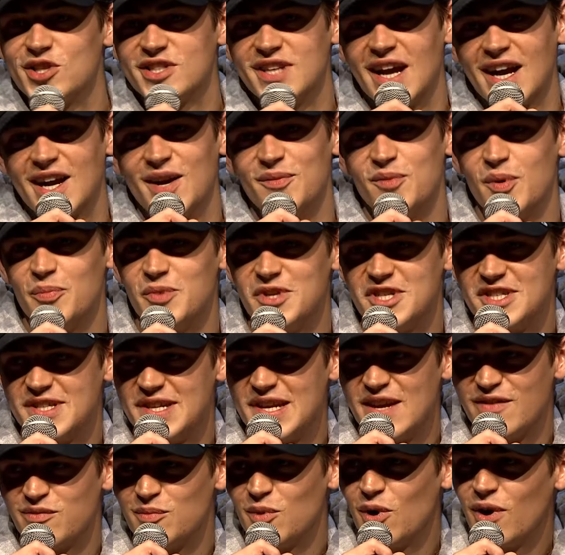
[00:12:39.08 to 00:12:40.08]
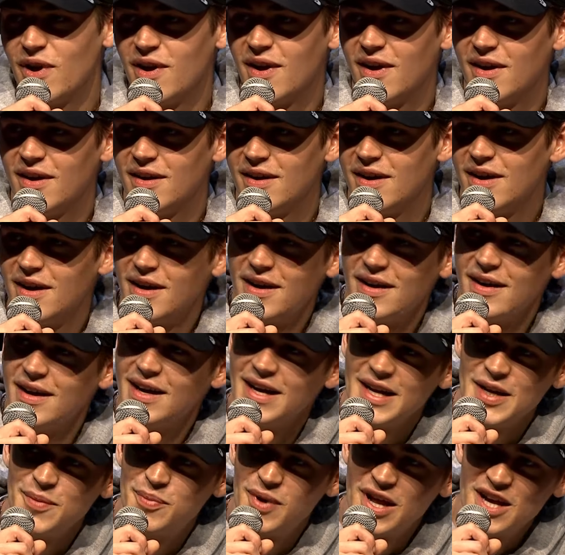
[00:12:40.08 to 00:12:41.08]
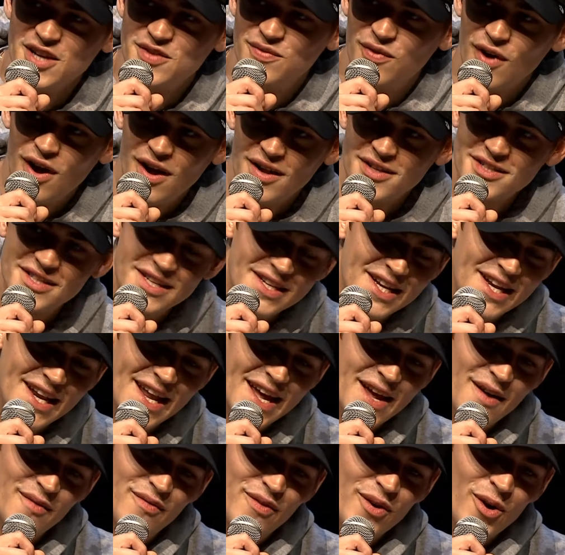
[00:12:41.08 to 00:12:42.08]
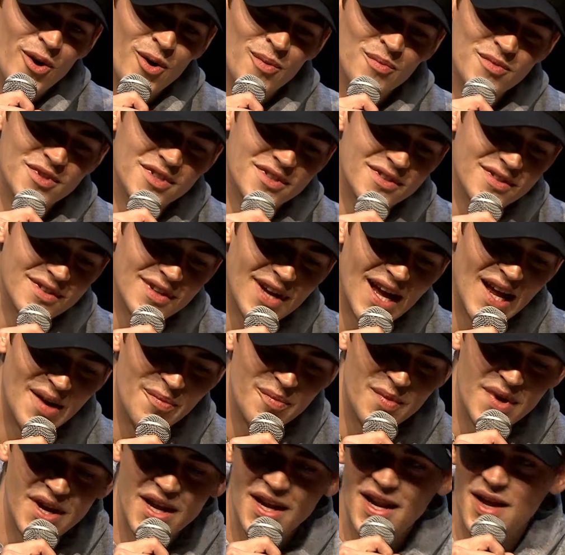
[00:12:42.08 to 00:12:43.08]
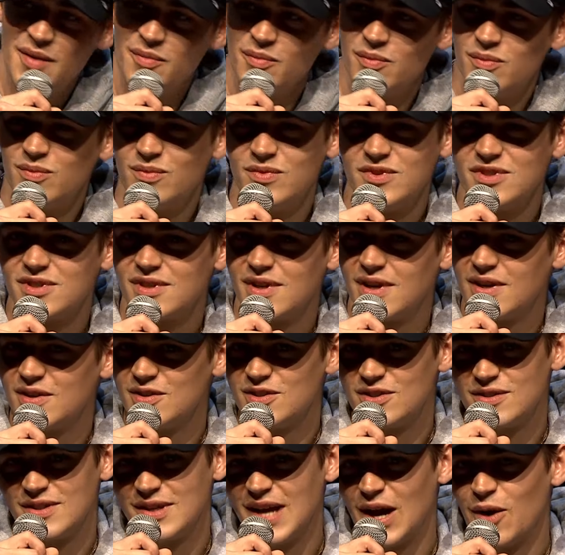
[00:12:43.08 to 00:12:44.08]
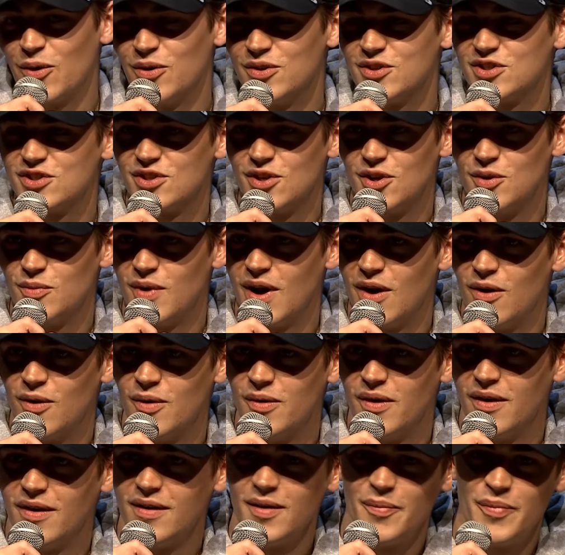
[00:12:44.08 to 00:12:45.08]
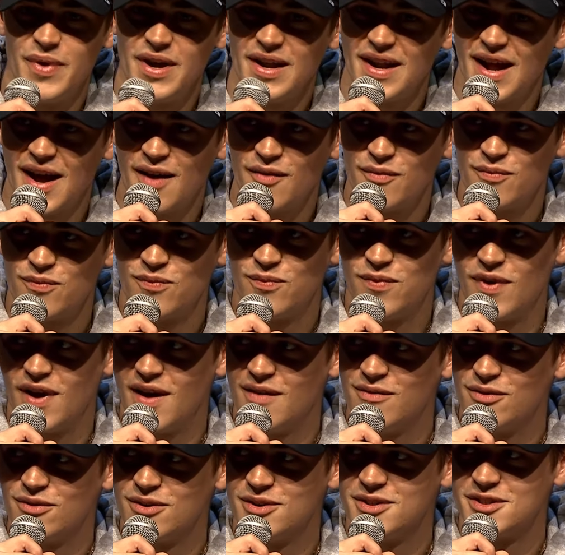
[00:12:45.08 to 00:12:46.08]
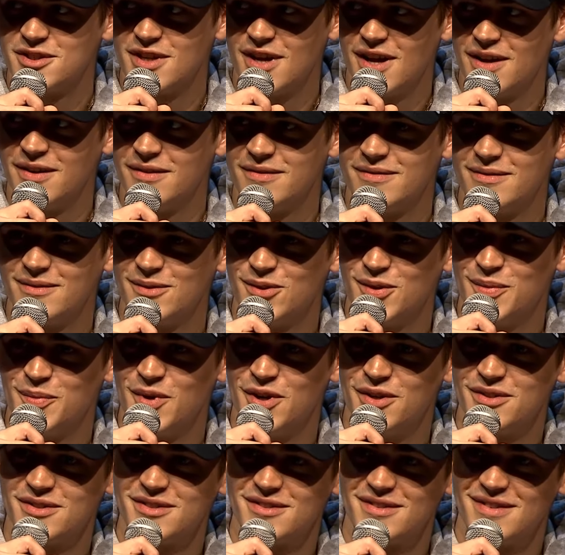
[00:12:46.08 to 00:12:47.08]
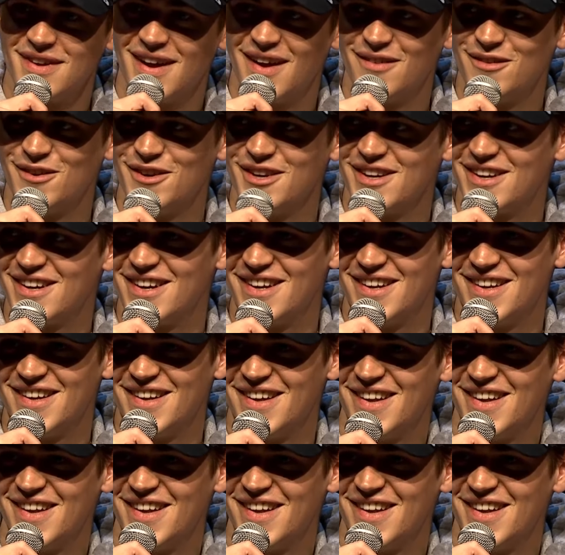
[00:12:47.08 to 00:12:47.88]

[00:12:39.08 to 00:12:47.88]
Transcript: second would be Steve Moyer. He plays Vance in the later films, and me and him just get on so well. A bit like father and son, almost, ironically.